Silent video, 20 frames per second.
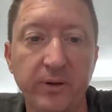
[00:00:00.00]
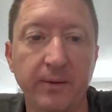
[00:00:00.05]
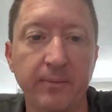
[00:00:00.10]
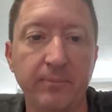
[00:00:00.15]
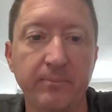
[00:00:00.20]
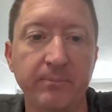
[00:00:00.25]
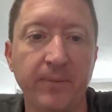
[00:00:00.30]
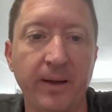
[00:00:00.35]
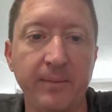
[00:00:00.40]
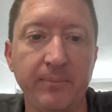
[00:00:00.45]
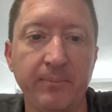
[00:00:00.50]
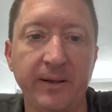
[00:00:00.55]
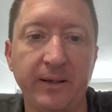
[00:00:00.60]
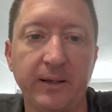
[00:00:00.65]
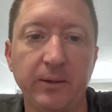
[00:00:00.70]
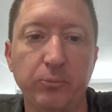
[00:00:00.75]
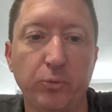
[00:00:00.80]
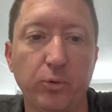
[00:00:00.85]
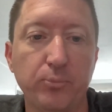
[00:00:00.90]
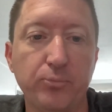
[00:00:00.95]
It might make
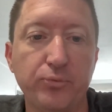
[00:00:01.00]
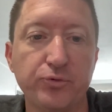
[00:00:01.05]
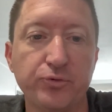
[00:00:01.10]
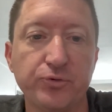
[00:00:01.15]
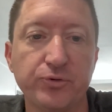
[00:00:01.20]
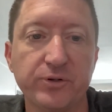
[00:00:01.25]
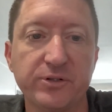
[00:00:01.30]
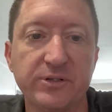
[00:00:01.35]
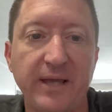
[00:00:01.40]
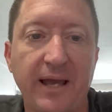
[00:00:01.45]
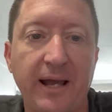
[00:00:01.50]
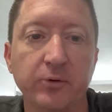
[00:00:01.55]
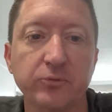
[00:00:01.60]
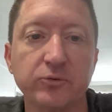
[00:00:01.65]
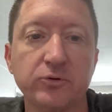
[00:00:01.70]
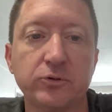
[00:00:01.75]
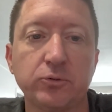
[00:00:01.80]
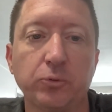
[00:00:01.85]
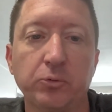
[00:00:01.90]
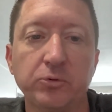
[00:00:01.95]
it more prudent to
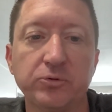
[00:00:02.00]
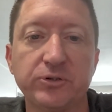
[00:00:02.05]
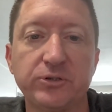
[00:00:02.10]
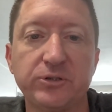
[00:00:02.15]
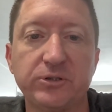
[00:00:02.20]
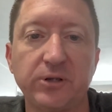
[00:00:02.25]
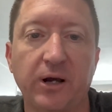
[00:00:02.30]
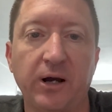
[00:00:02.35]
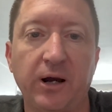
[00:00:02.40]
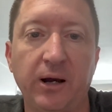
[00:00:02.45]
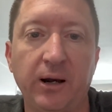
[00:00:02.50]
outsource